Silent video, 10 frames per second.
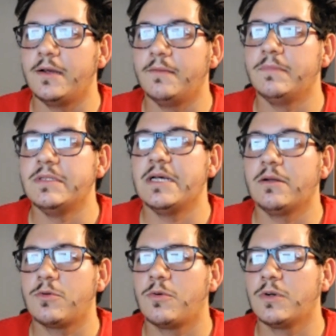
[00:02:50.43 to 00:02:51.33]

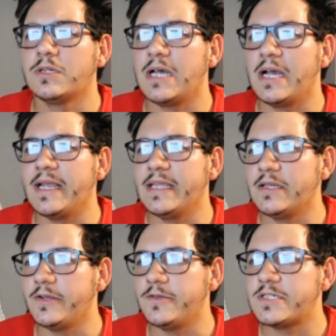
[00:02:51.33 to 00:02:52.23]
delcourti in the
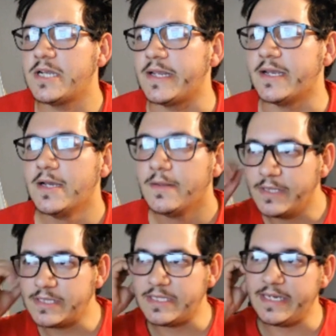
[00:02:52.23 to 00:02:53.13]
new study,
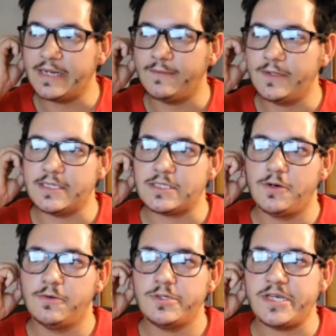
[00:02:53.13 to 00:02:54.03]
placing the animal in its
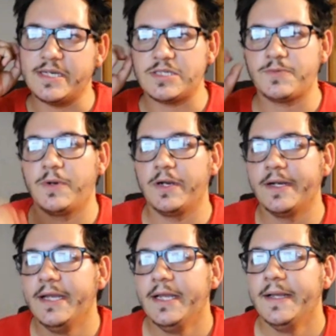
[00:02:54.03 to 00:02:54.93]
own genus, where
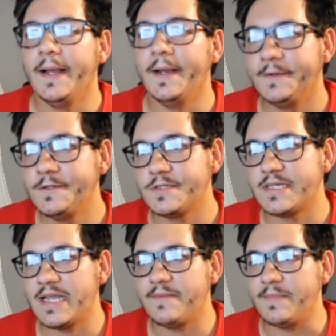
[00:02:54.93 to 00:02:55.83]
uh, whose
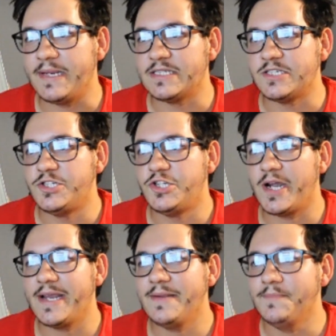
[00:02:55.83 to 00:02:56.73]
name means
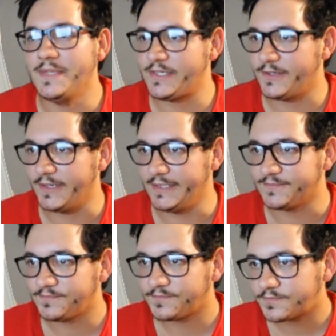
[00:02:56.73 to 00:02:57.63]
giant mystery.
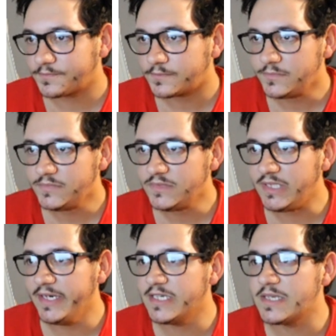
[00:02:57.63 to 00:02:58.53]

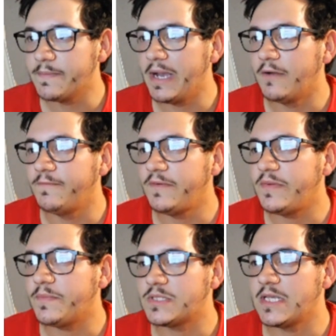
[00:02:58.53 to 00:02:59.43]
It is about
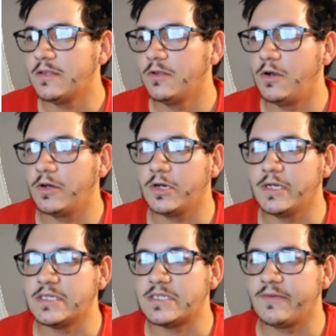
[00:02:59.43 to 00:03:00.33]
50% longer
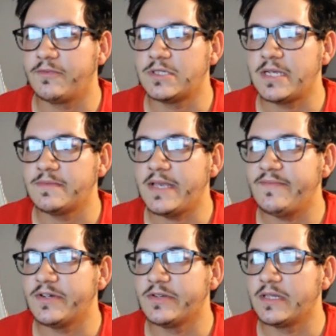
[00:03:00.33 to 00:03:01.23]
and several times
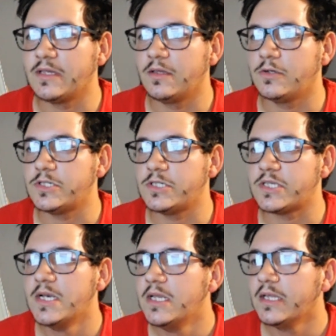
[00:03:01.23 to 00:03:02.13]
heavier than the
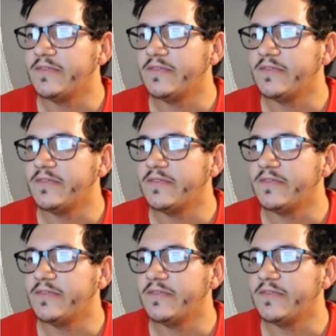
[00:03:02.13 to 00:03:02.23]
largest living